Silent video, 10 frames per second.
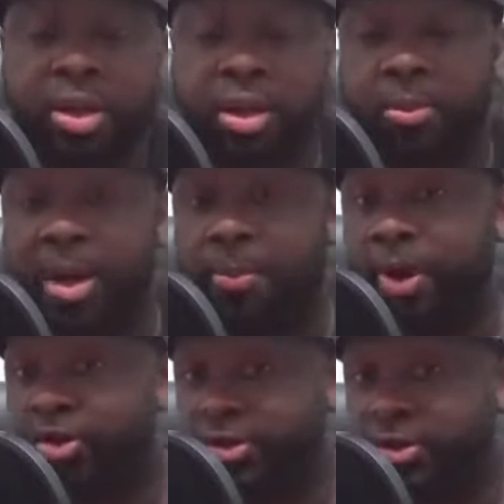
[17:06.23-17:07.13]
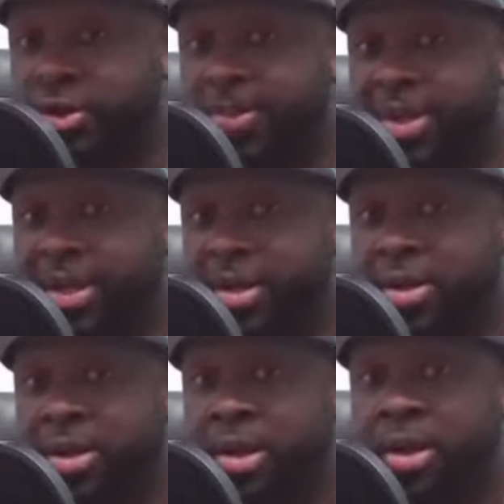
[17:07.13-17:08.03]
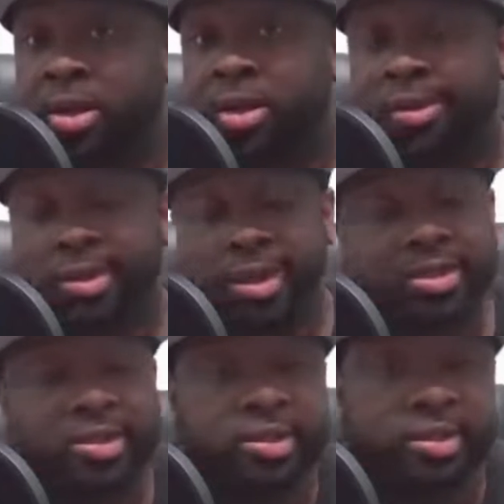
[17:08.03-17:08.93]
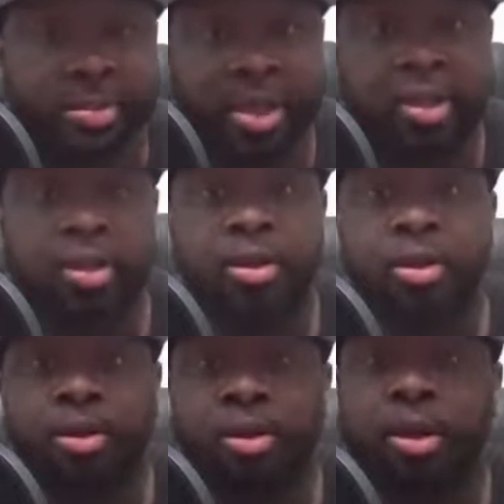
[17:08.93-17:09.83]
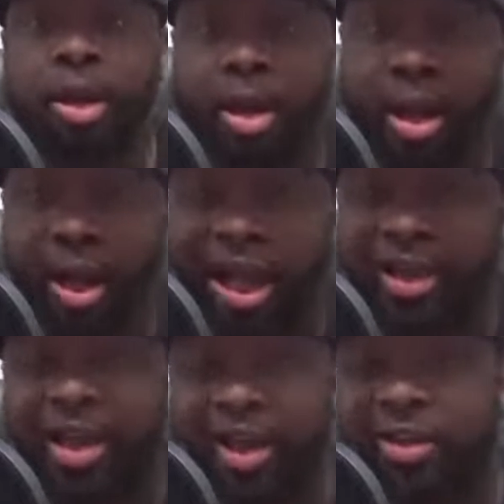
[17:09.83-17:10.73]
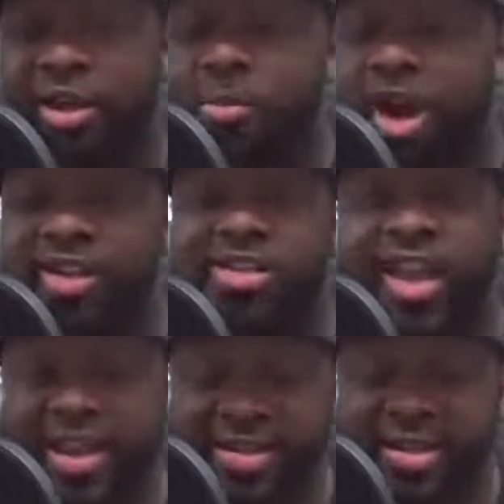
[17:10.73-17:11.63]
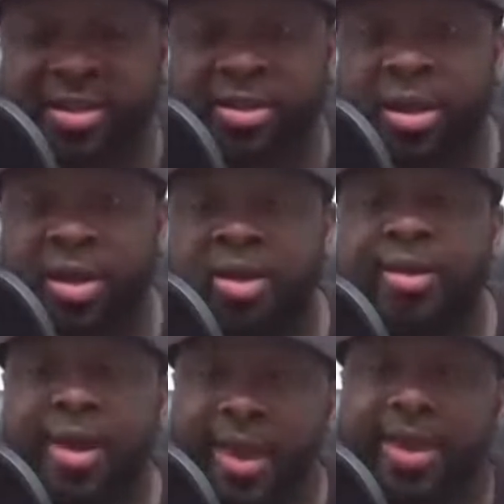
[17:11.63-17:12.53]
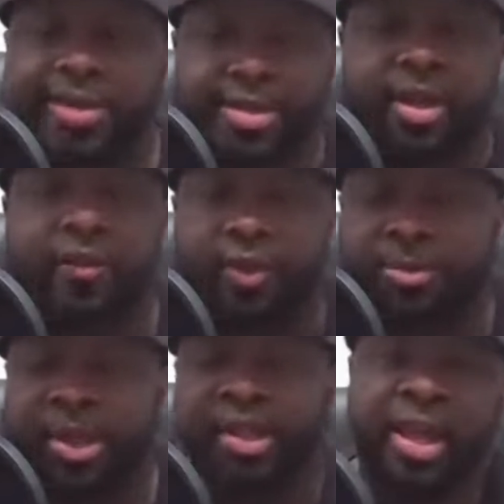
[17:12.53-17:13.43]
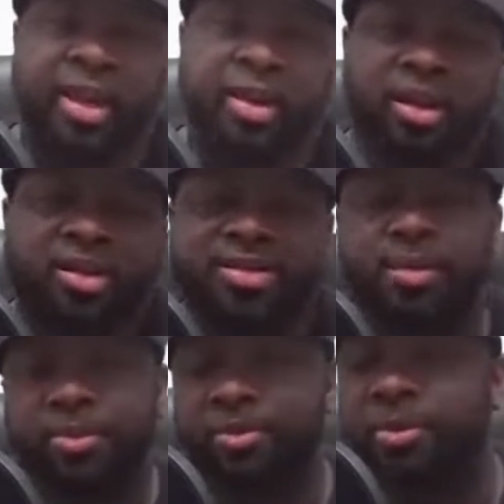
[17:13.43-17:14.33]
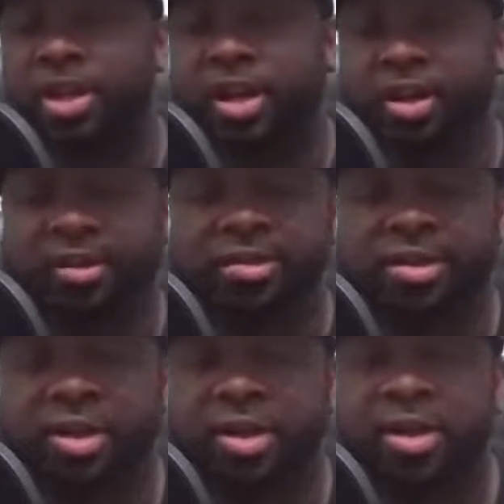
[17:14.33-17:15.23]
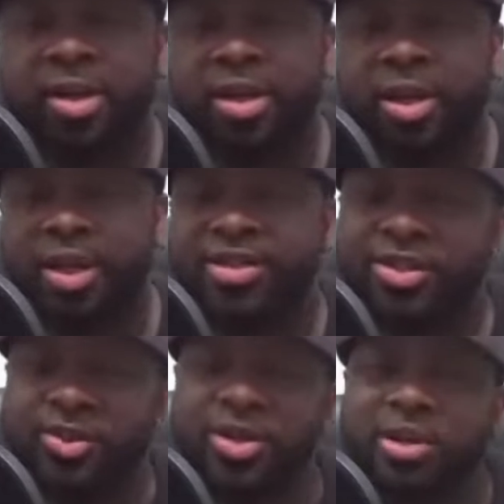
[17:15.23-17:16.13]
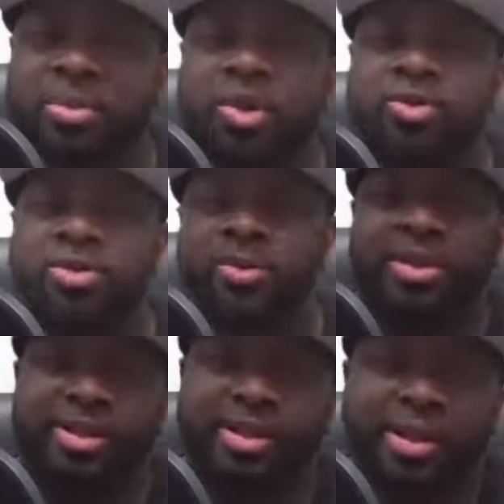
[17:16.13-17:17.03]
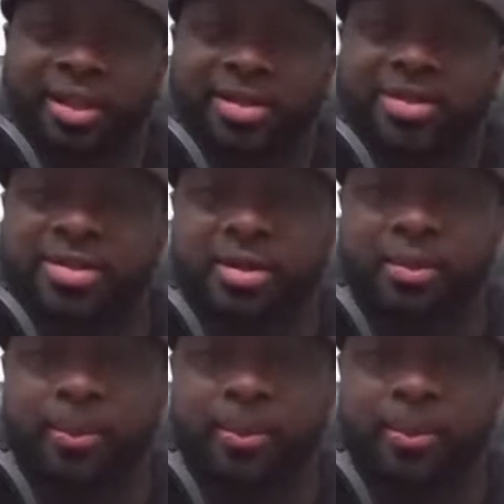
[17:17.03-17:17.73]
In my personal opinion, this is just me. I like Lamar Jackson as the MVP candidate simply because he's doing the most with the least.